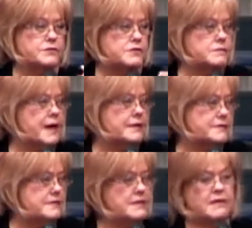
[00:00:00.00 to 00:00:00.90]
just about
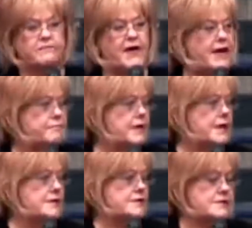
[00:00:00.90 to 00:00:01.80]
five
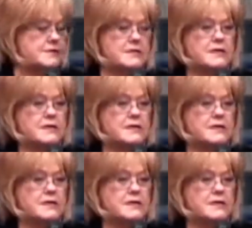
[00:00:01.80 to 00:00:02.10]
minutes.